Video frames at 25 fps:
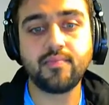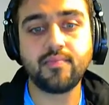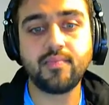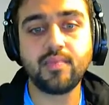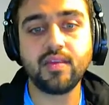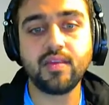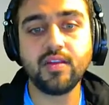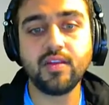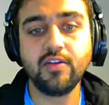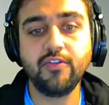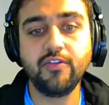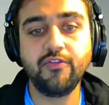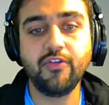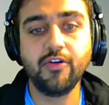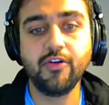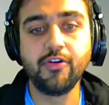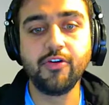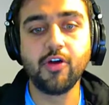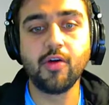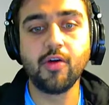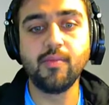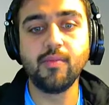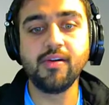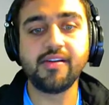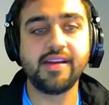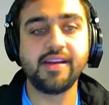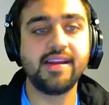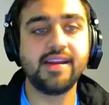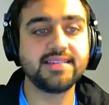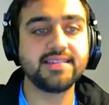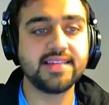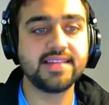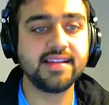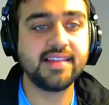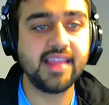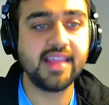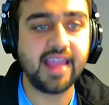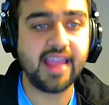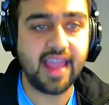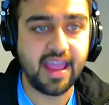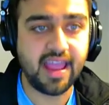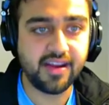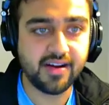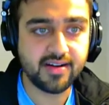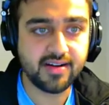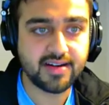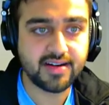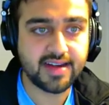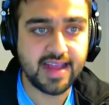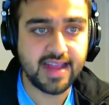the error
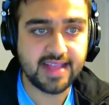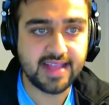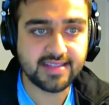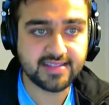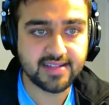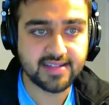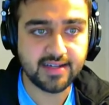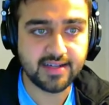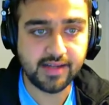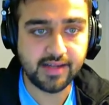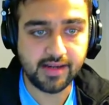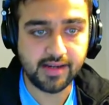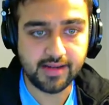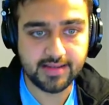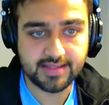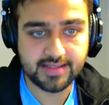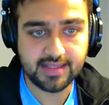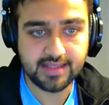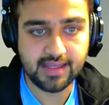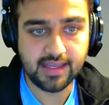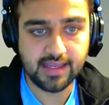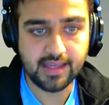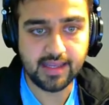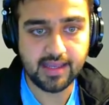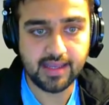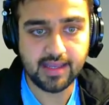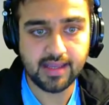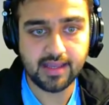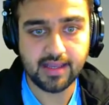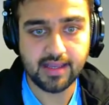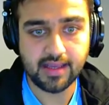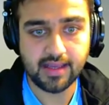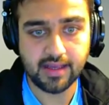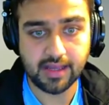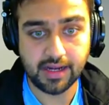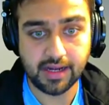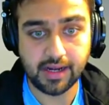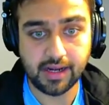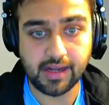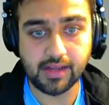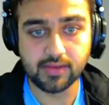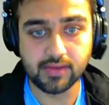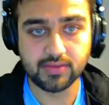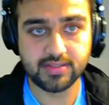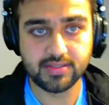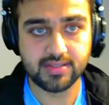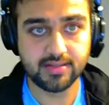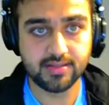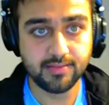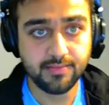gets continuously
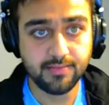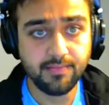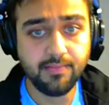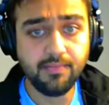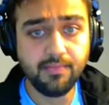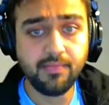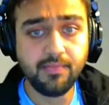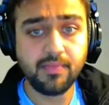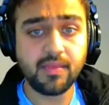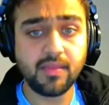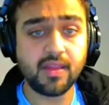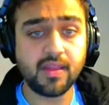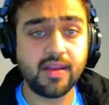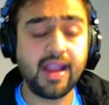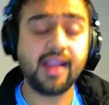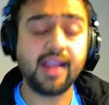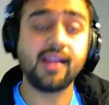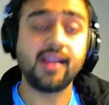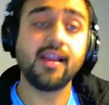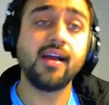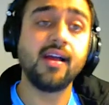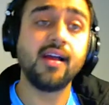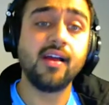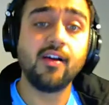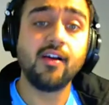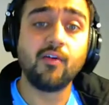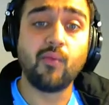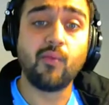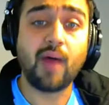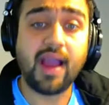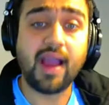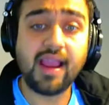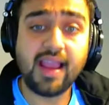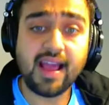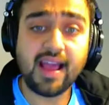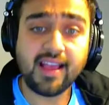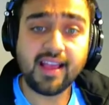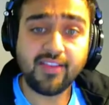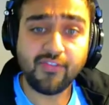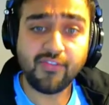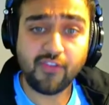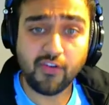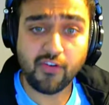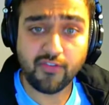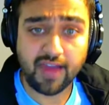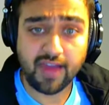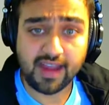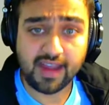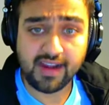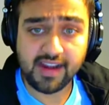reduced, right? While as for
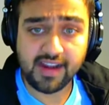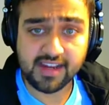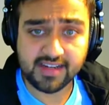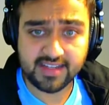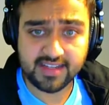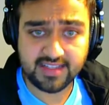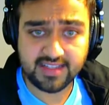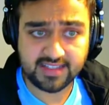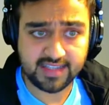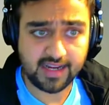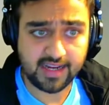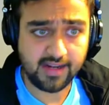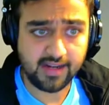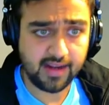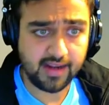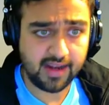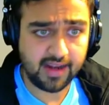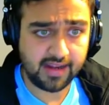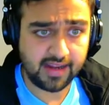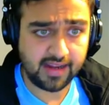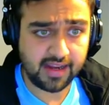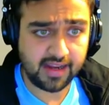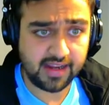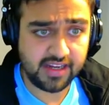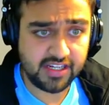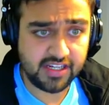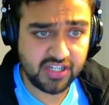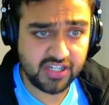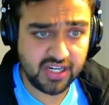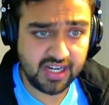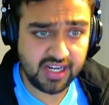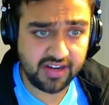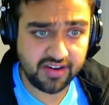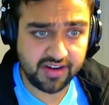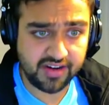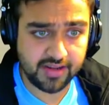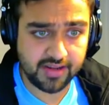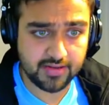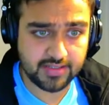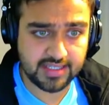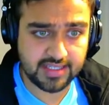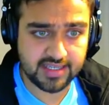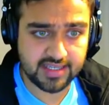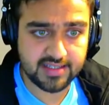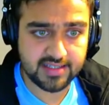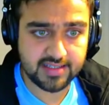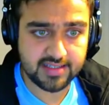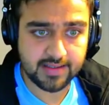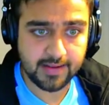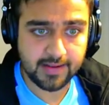validation set, it initially reduces,
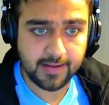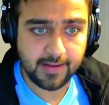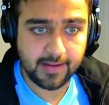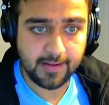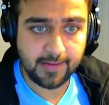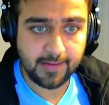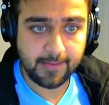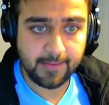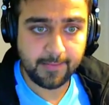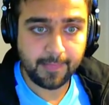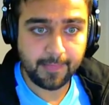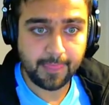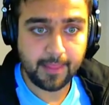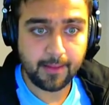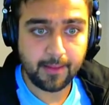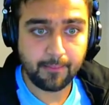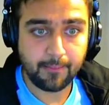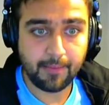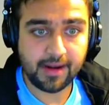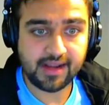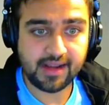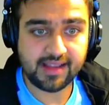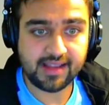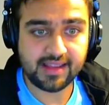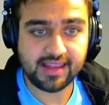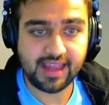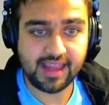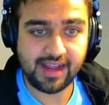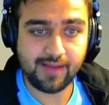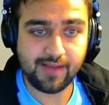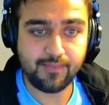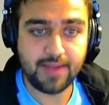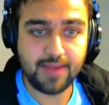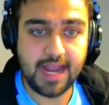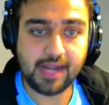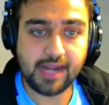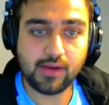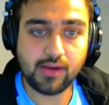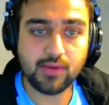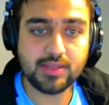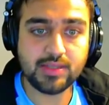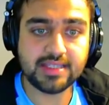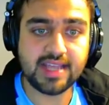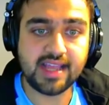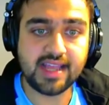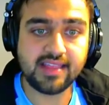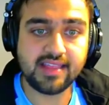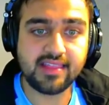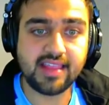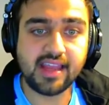but then it plateaus and
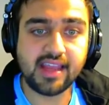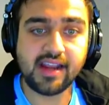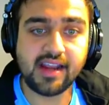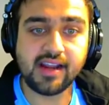then it